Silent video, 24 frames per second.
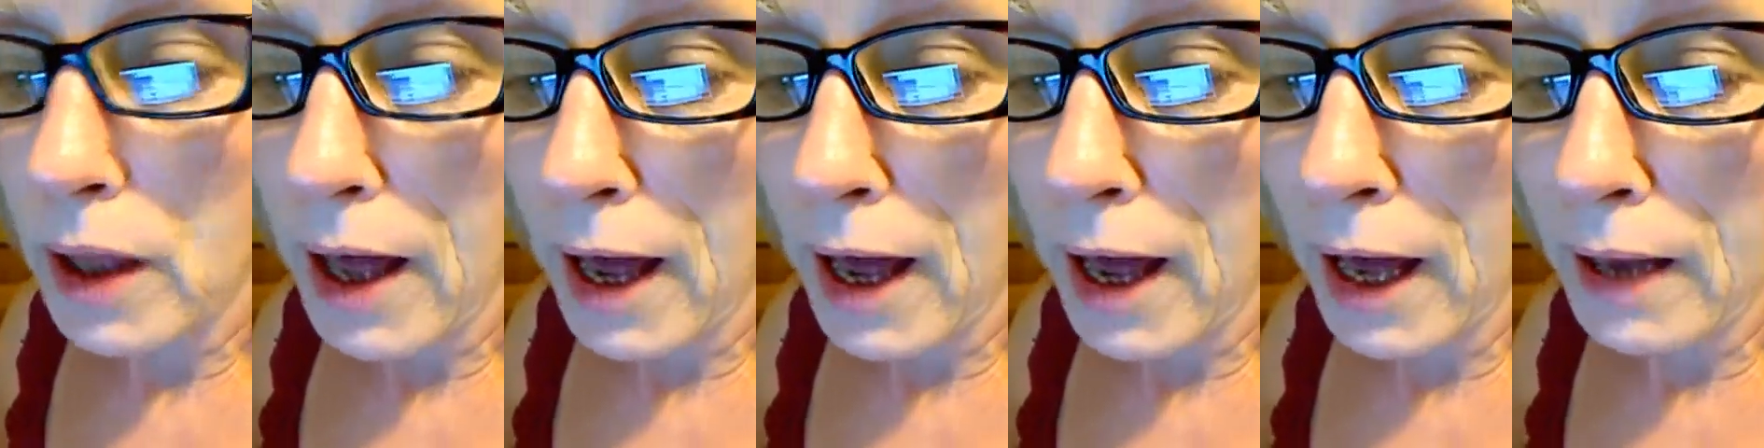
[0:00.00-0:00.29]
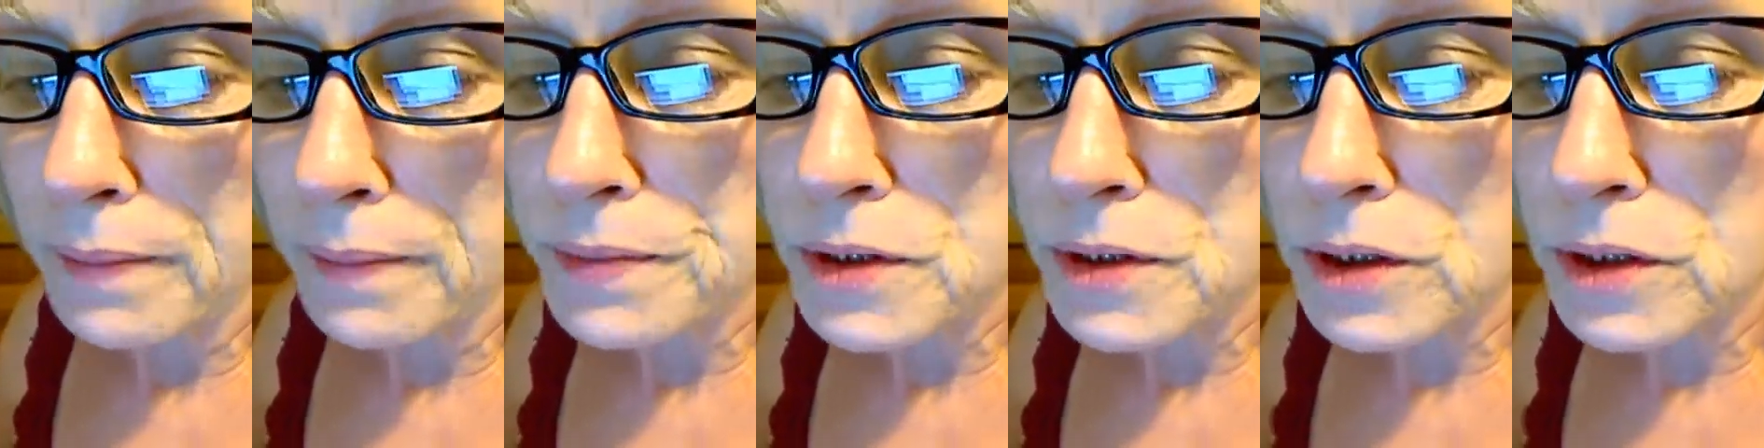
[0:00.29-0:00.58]

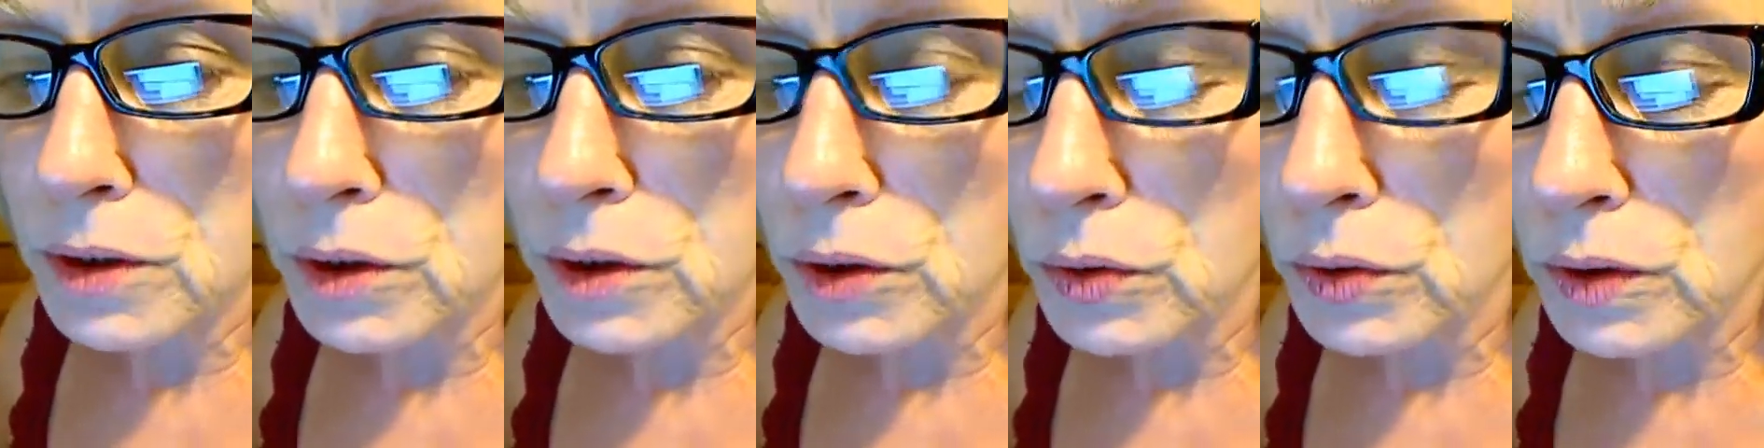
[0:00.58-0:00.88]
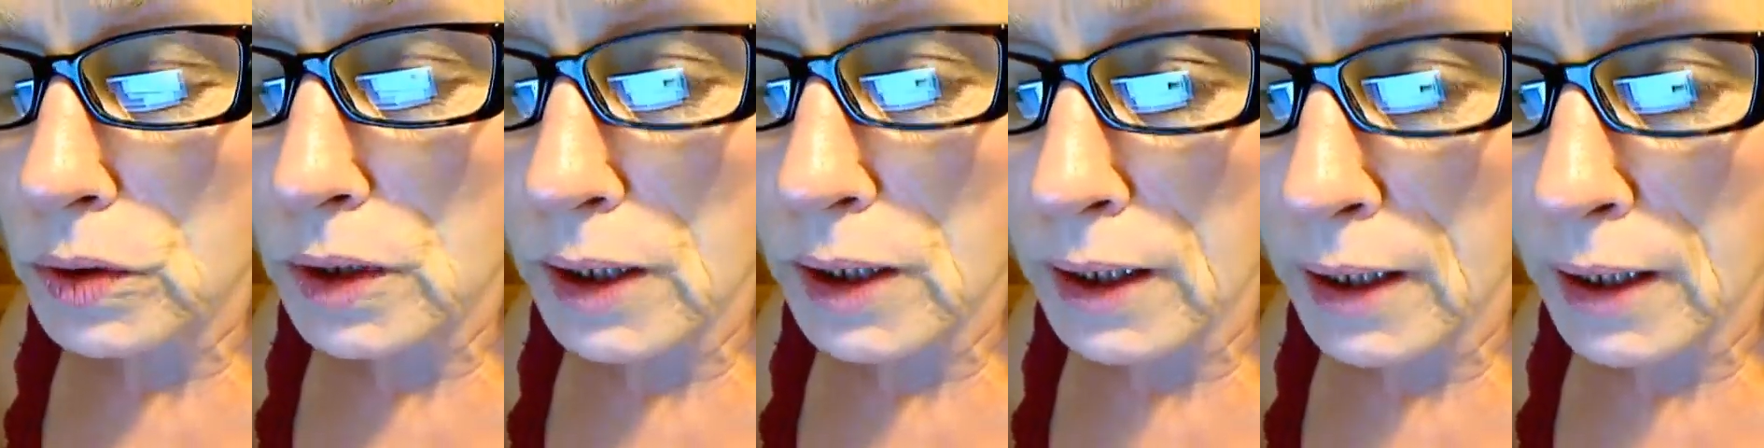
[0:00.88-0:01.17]

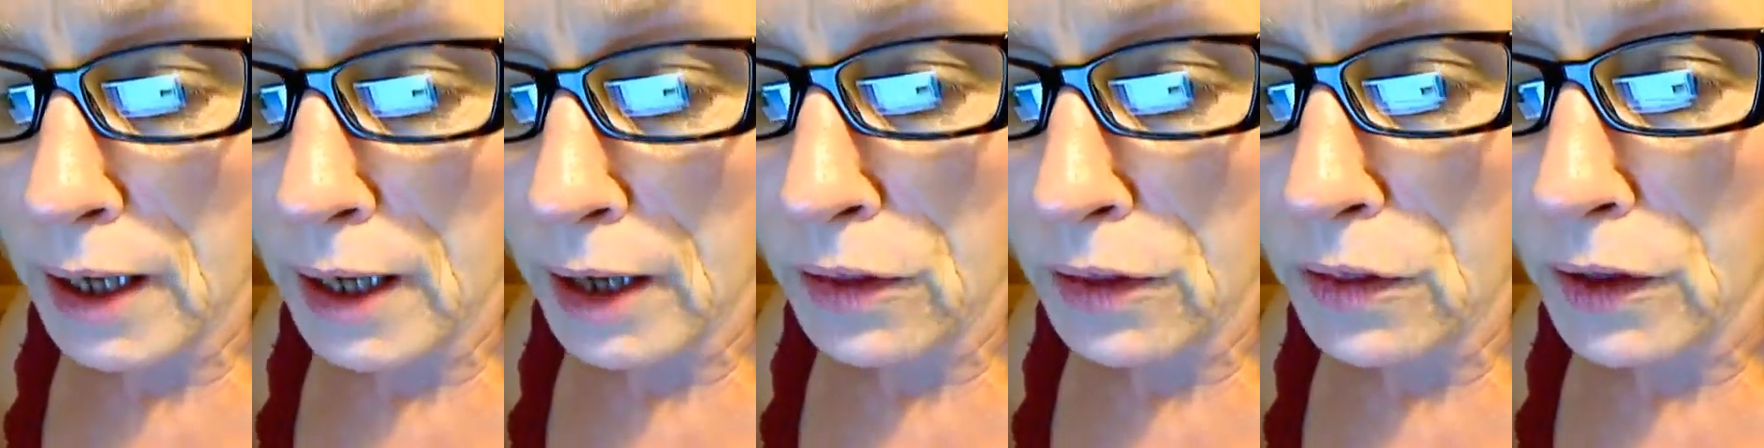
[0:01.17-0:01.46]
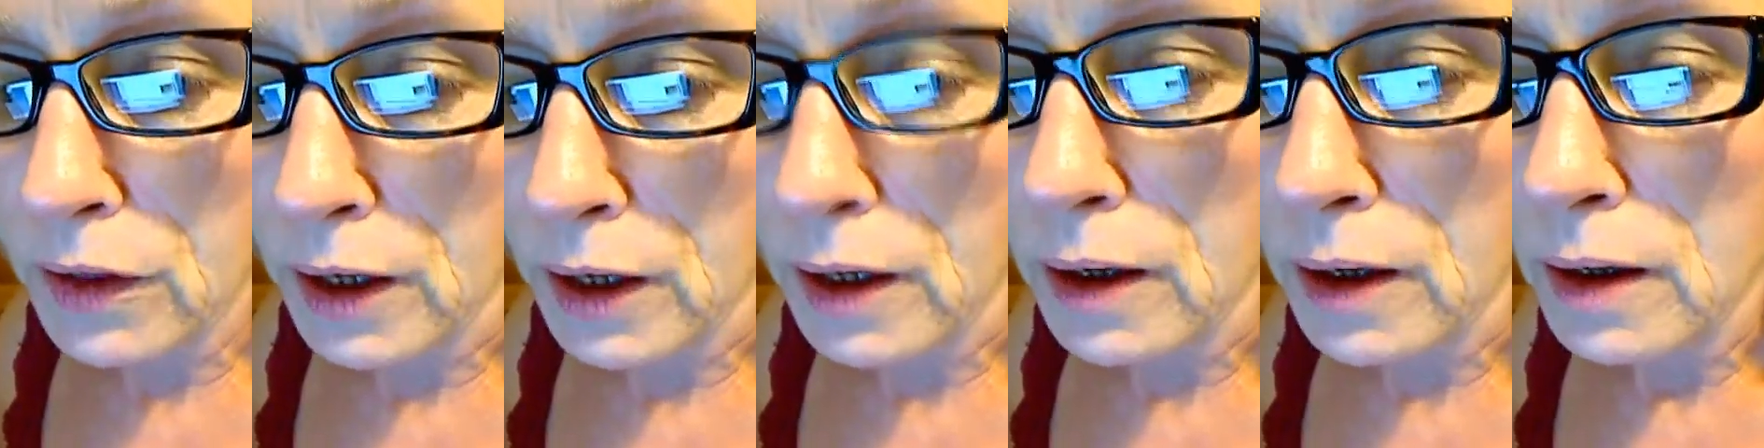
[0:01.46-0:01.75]
Absolutely
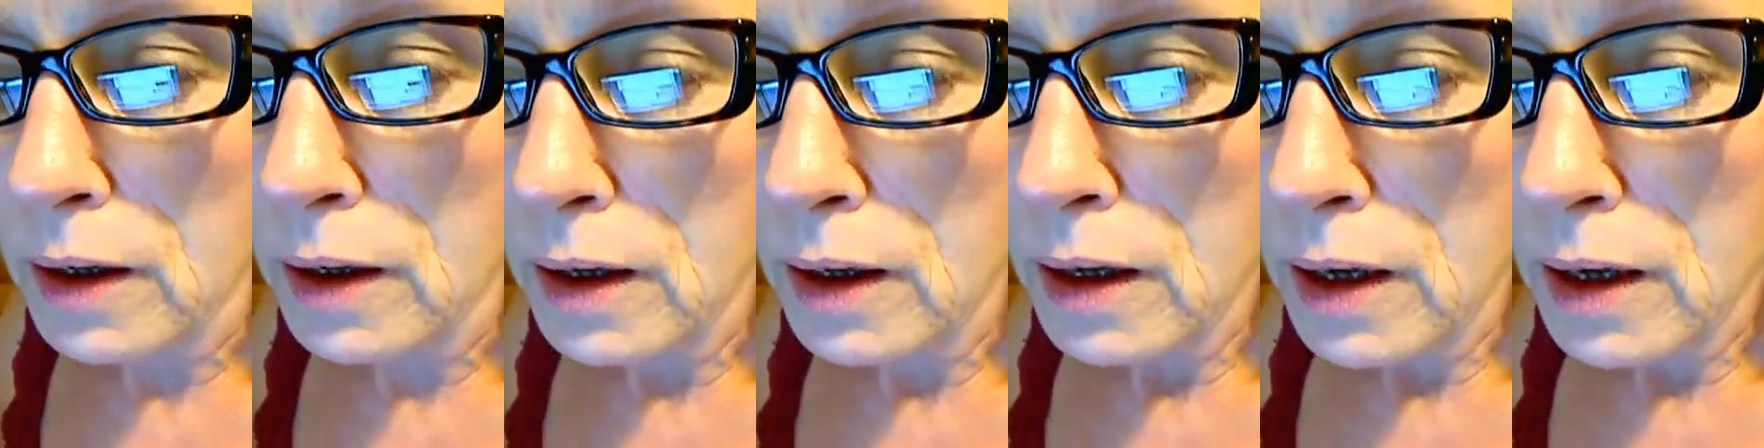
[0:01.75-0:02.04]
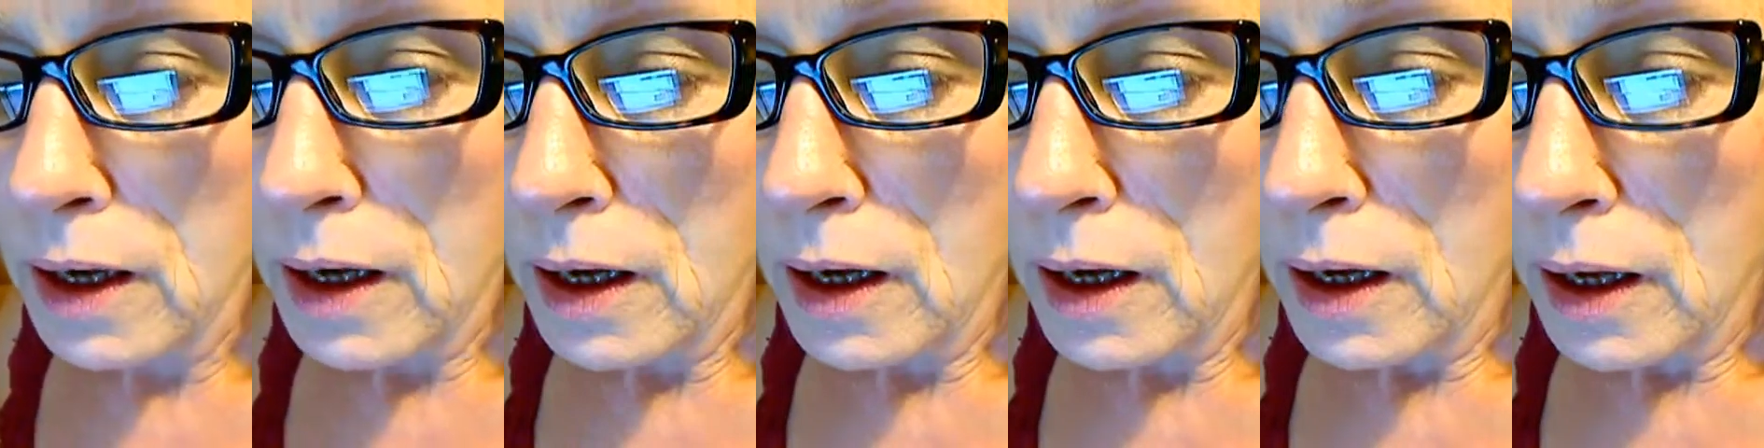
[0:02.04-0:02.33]
nothing.
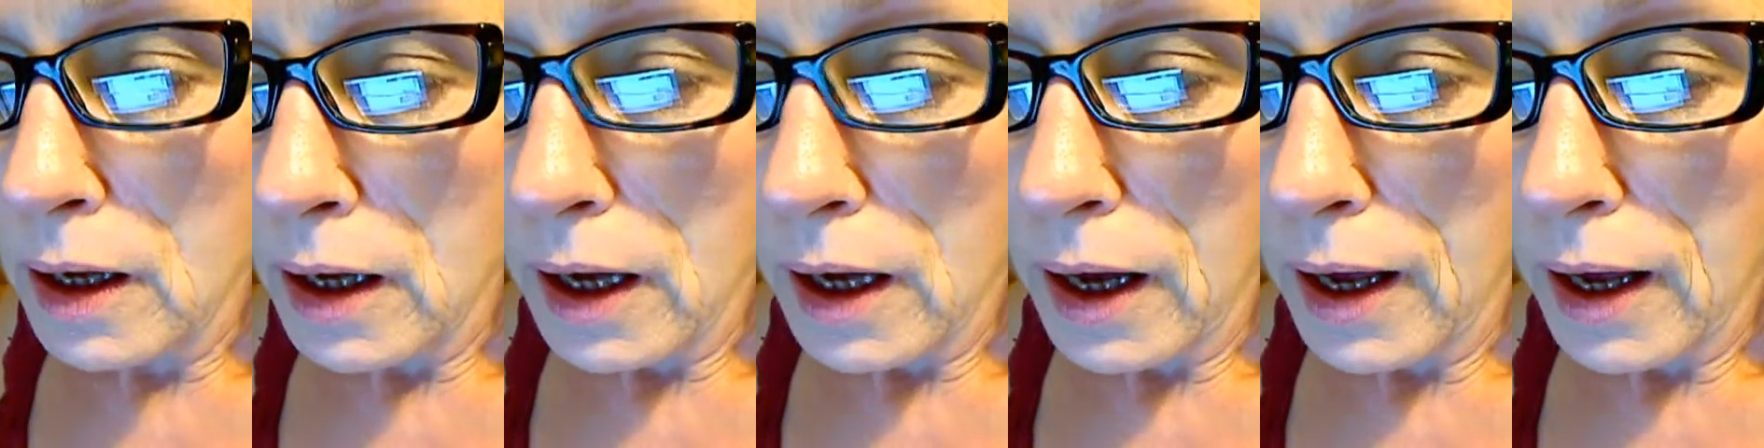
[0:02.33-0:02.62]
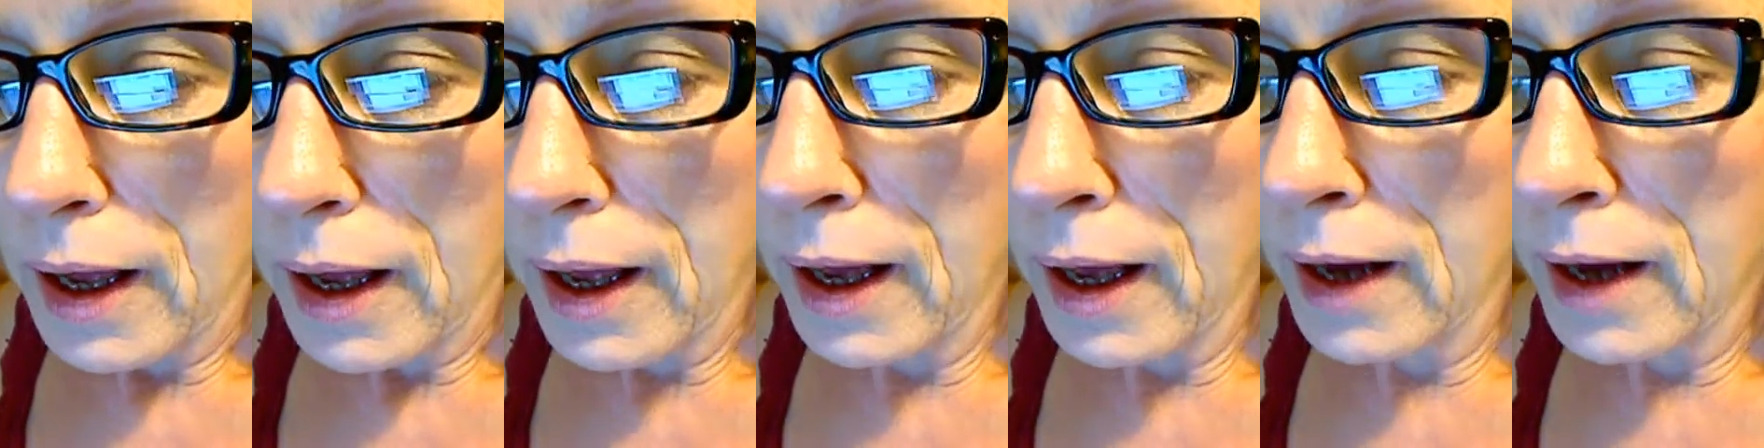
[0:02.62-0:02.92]

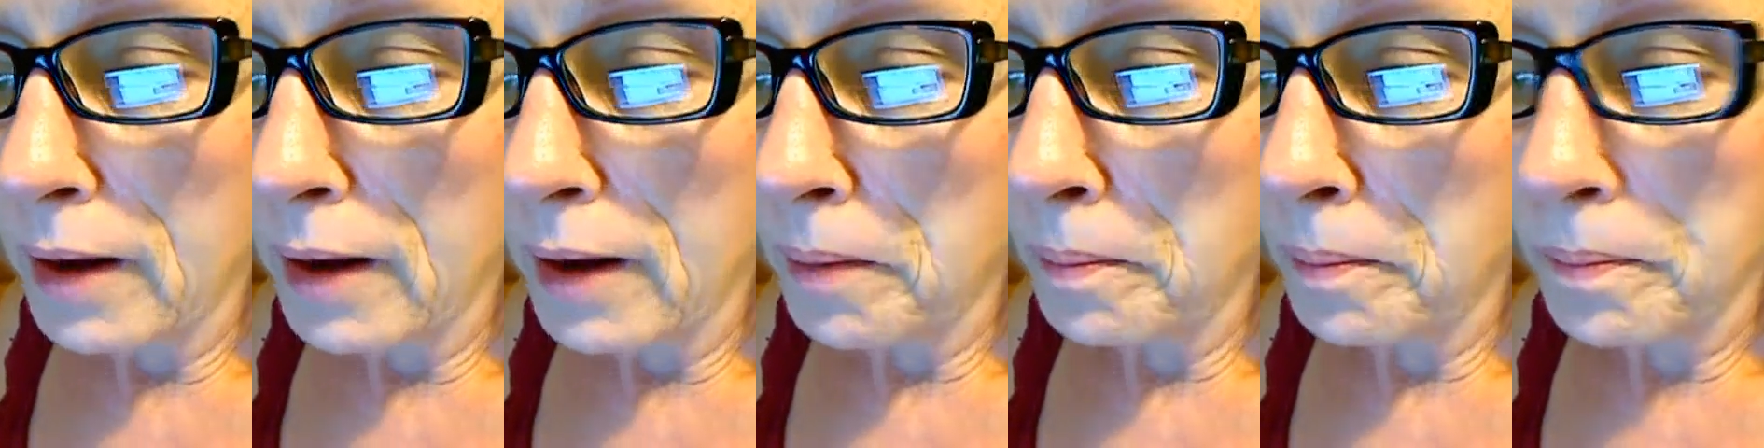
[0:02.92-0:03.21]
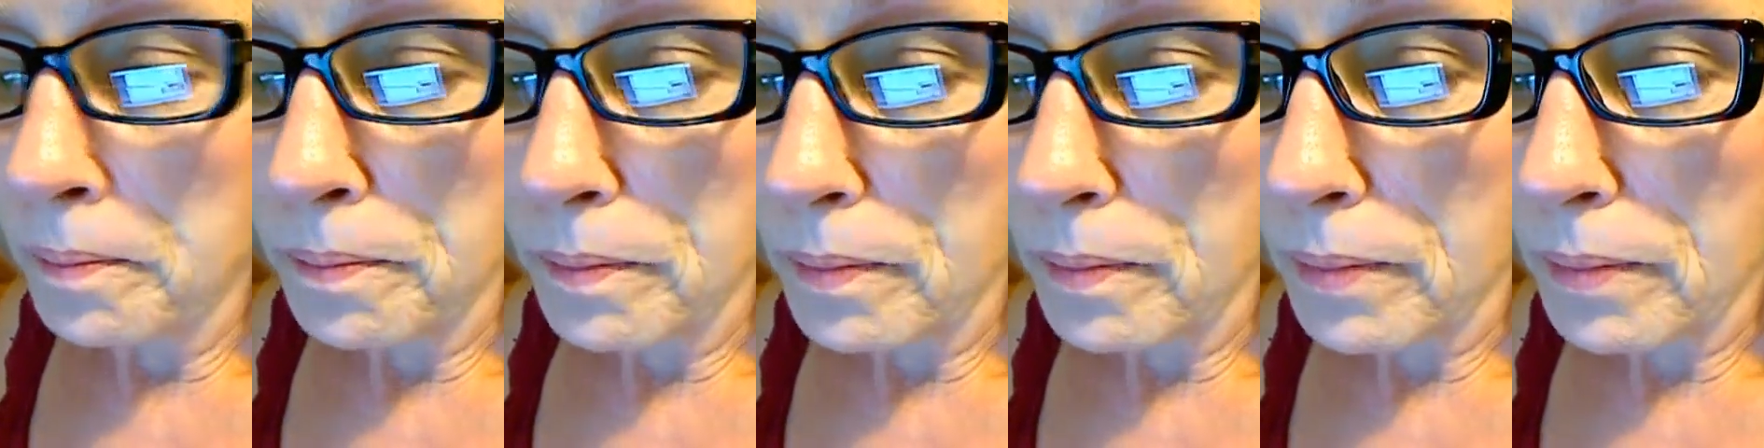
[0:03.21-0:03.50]
I